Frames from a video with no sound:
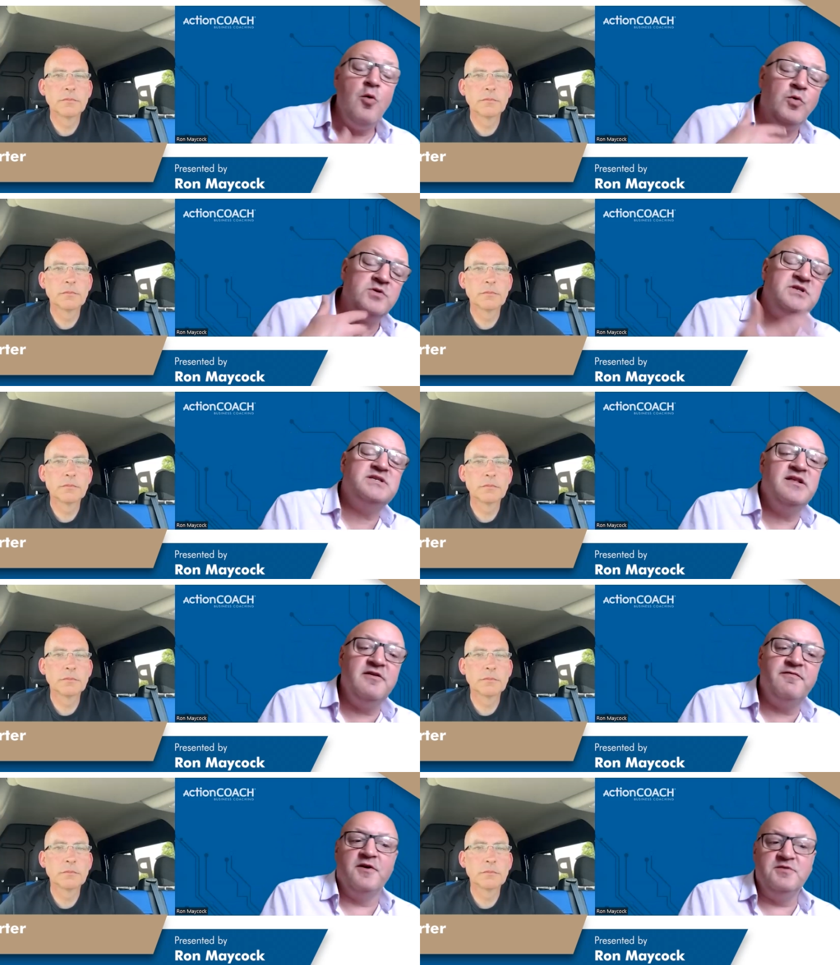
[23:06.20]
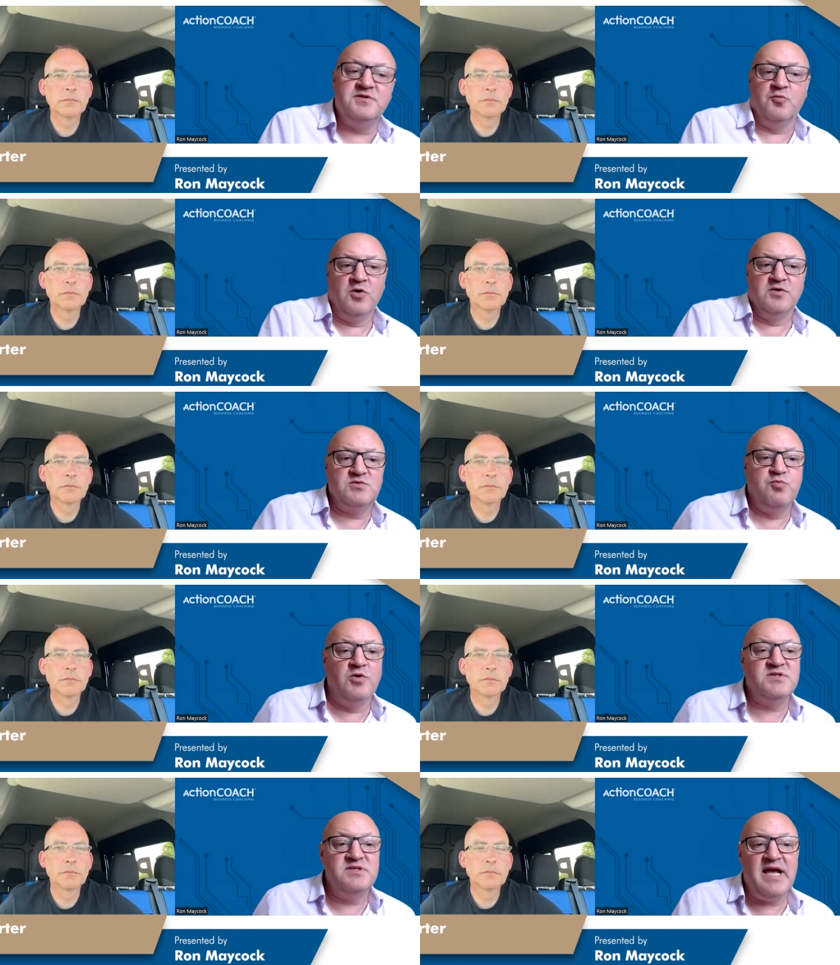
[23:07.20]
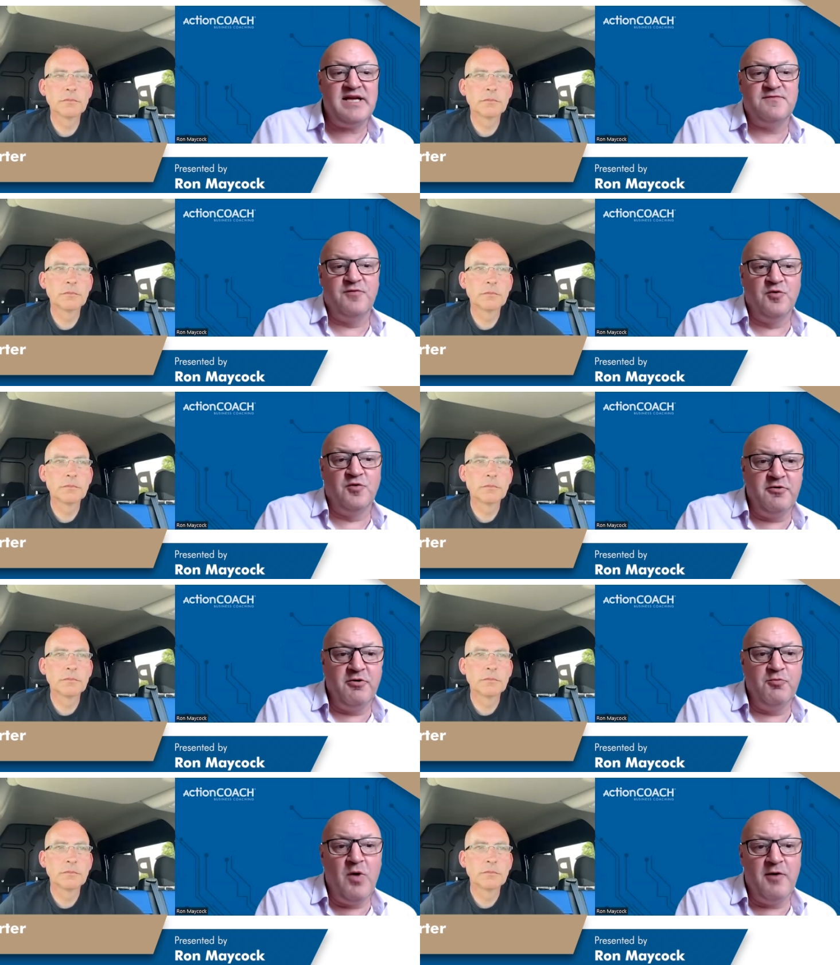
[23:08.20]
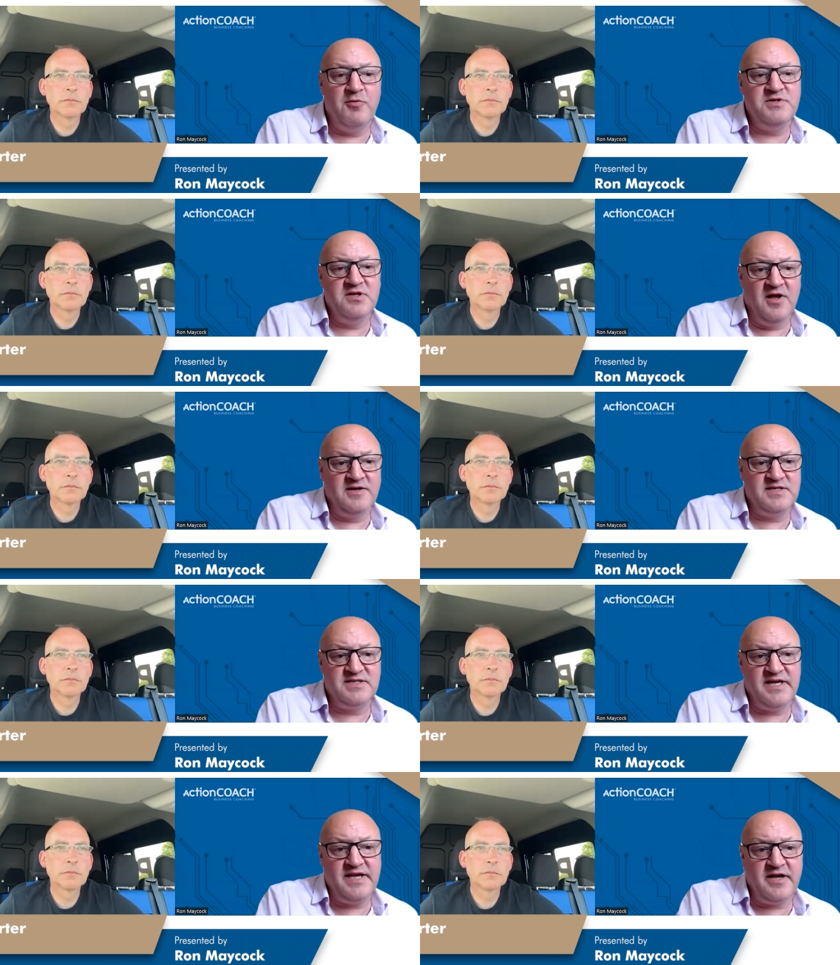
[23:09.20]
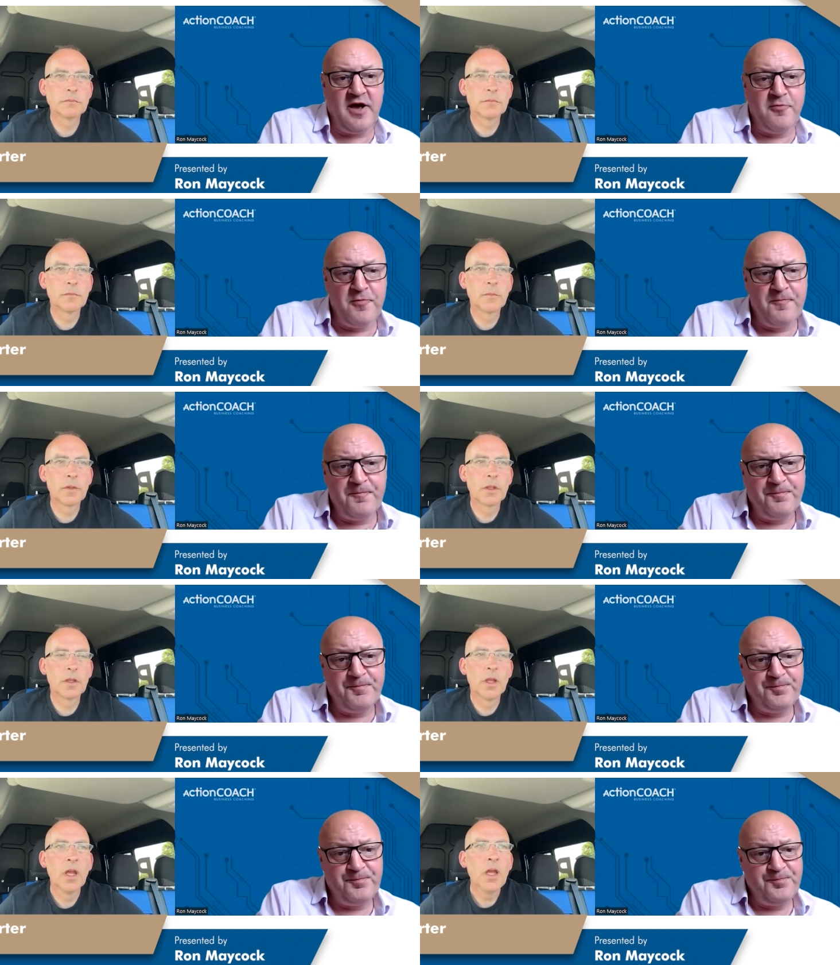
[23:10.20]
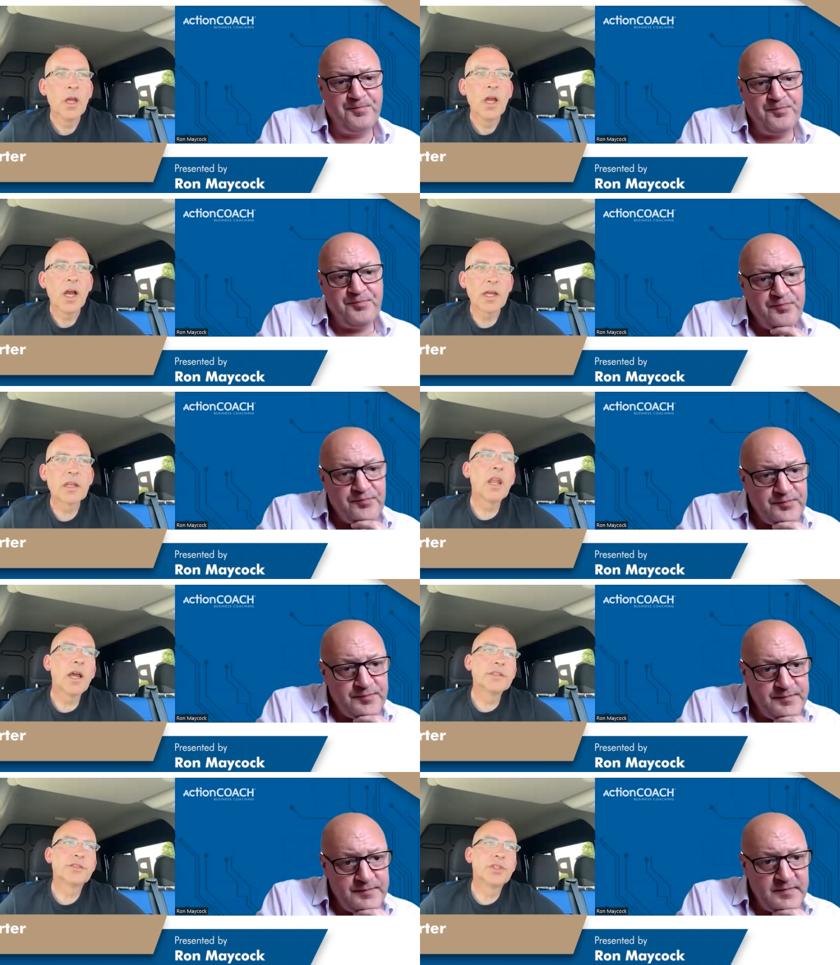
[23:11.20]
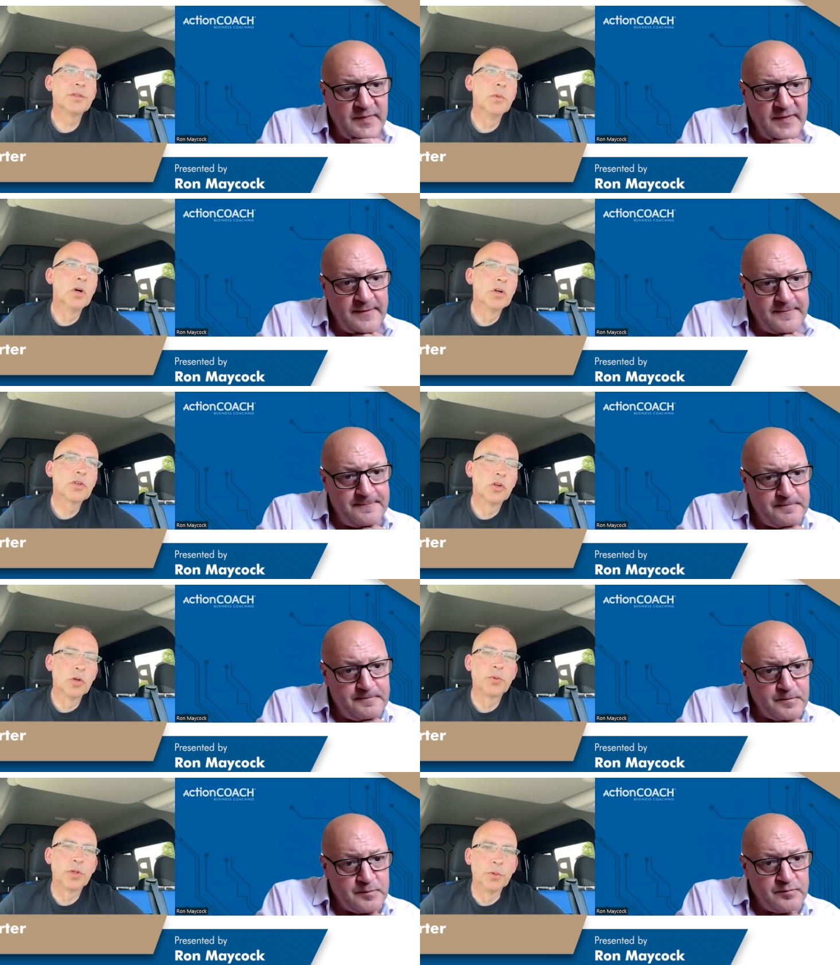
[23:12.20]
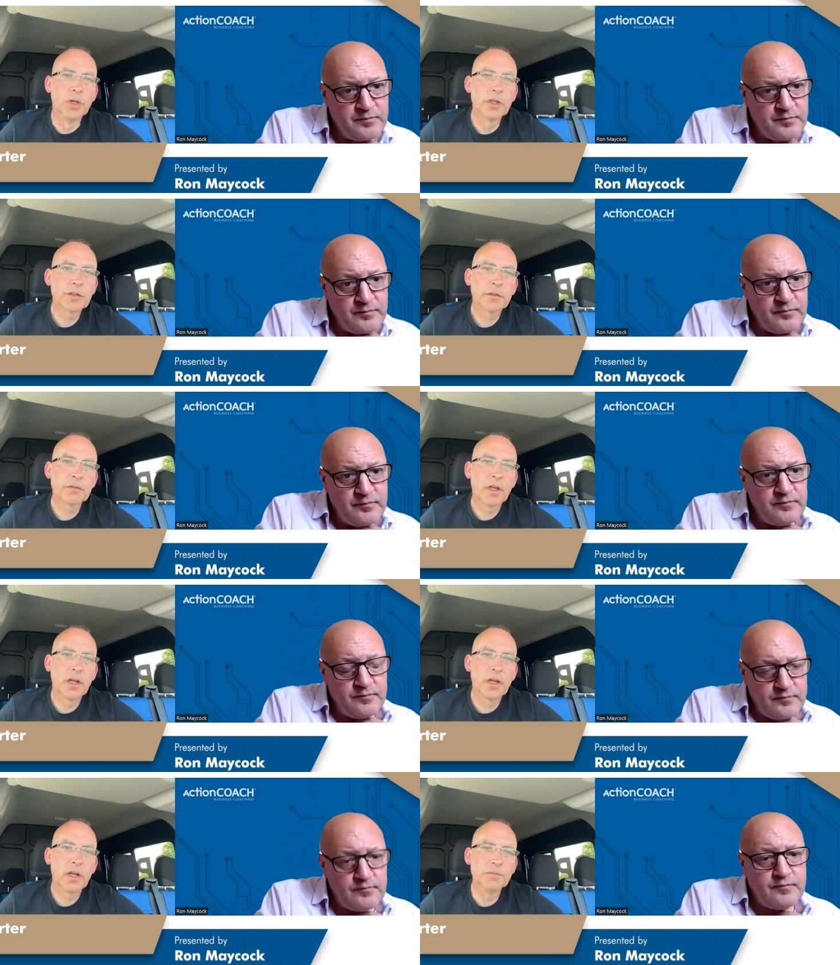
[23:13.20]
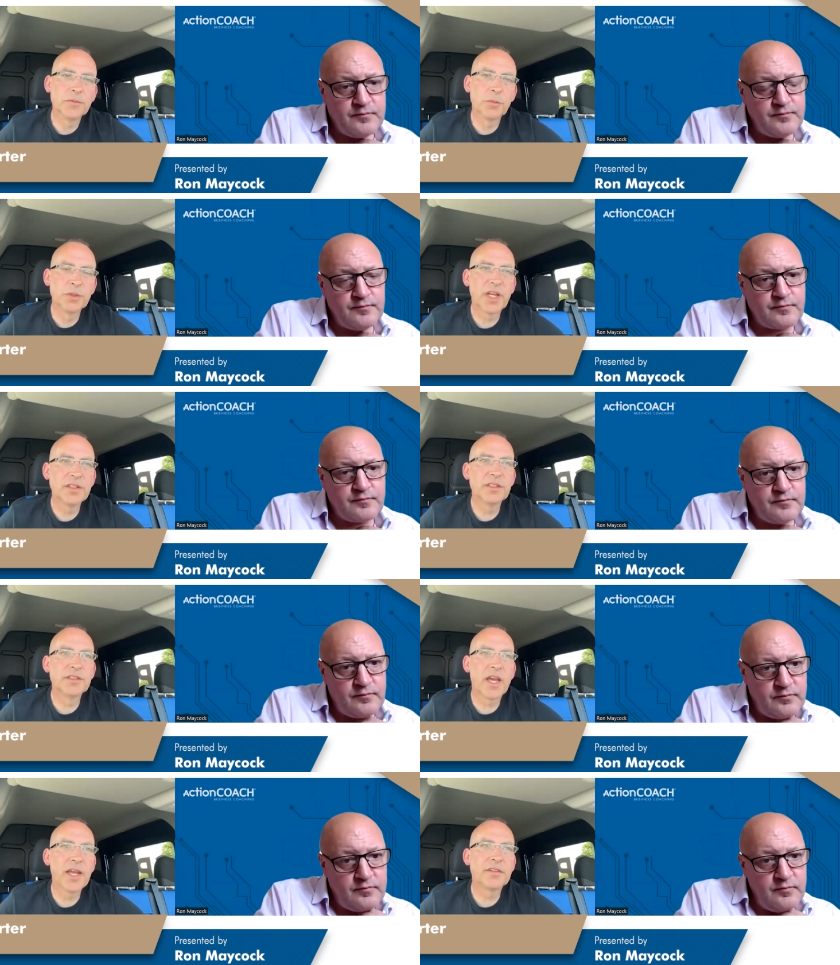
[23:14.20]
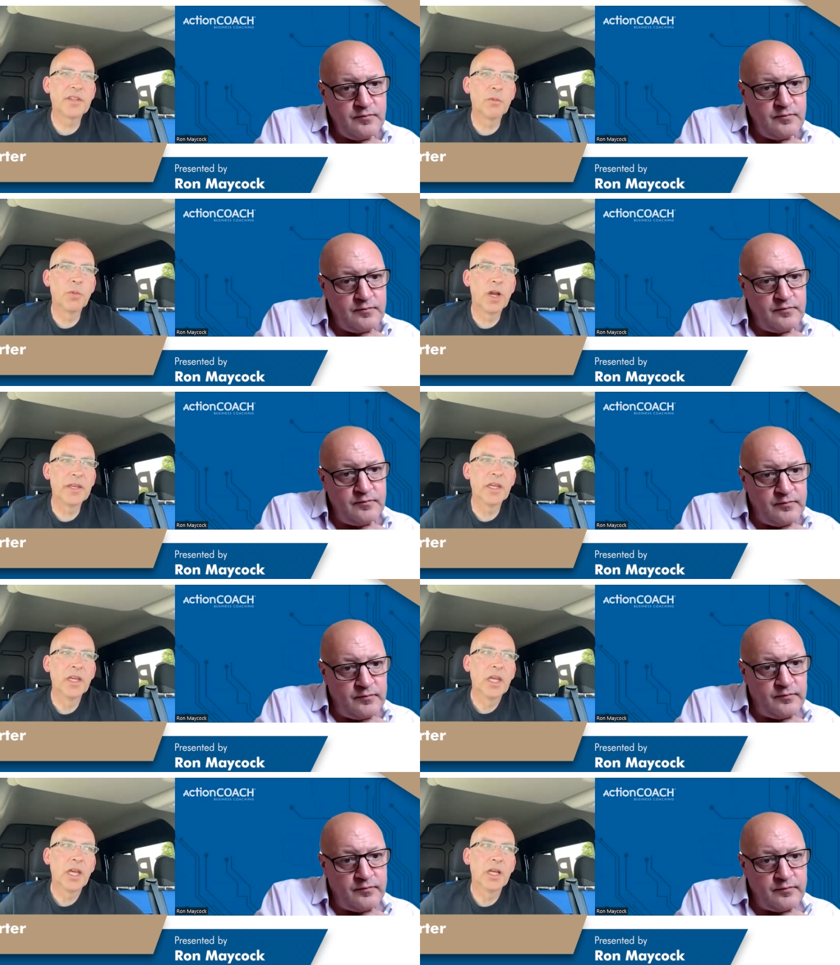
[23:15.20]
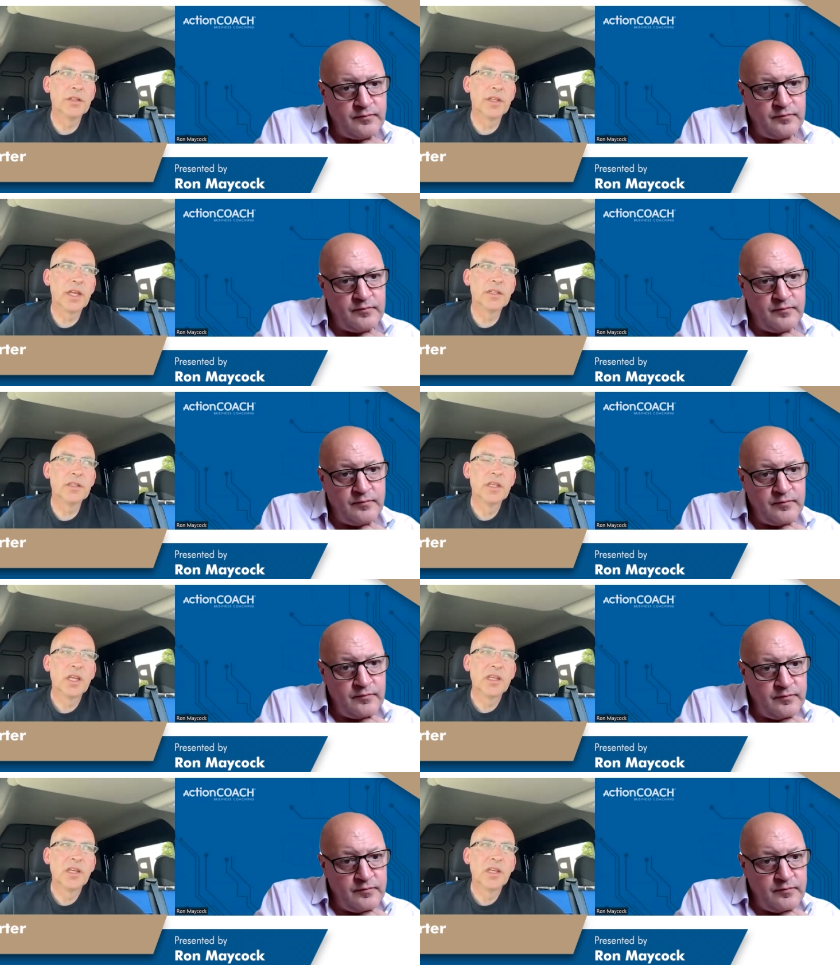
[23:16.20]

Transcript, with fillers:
Speaker 1: What do you see the future? What's, what's next for you and where would you like to see it go?
Speaker 2: I'd like to do more corporate work. Uh, we're tending to head that way. And then